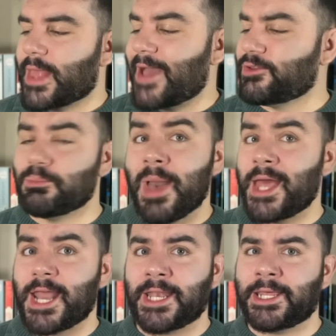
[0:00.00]
Have you
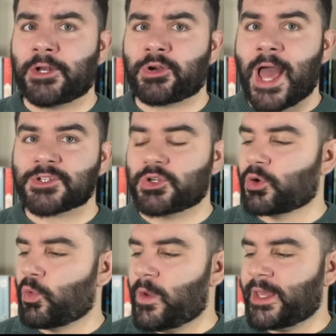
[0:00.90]
met any international
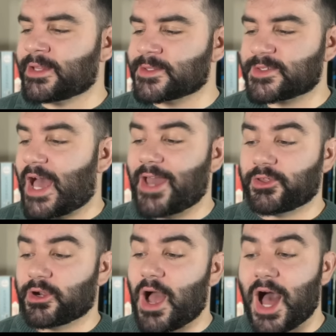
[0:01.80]
queens,
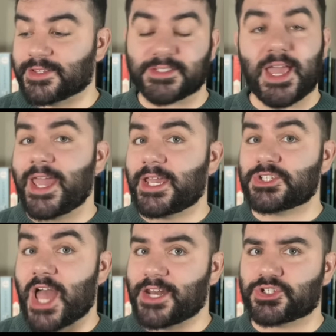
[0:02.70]
either on
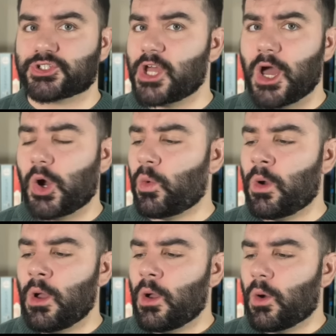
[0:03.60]
stage, at a
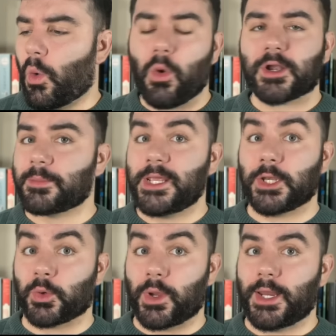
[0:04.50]
show, or in a meet
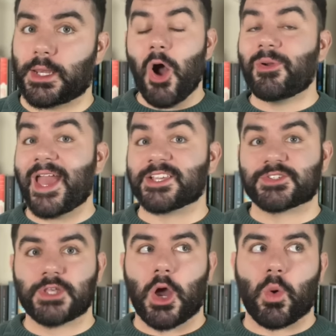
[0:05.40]
and greet? Okay,
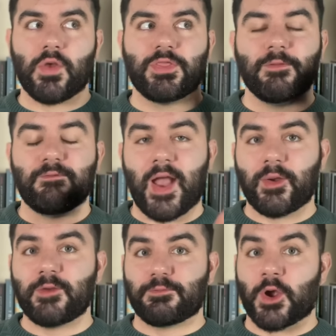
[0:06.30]
so the
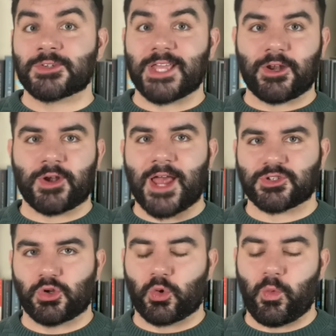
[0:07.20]
very first
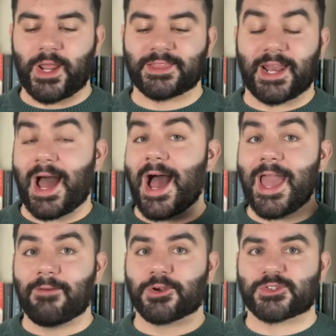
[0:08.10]
international queen that I
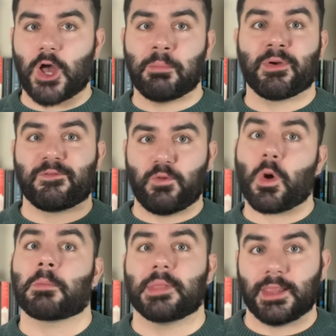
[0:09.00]
ever saw
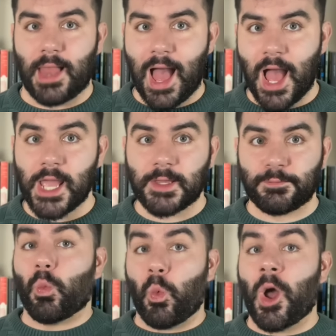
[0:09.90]
perform
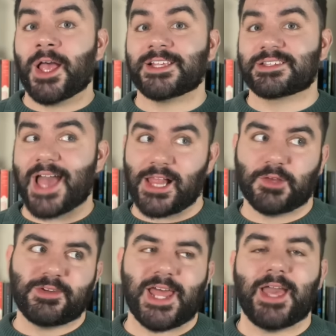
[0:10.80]
live was Ella
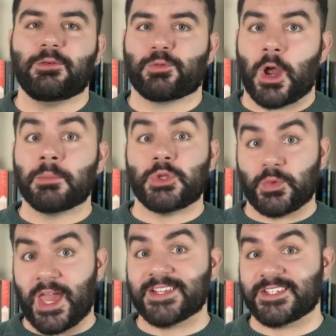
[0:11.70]
Vidae from
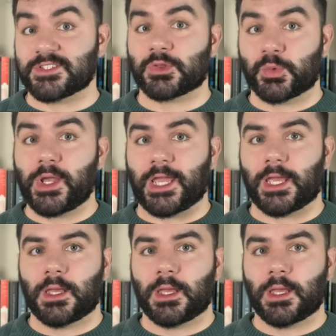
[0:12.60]
UK season 3.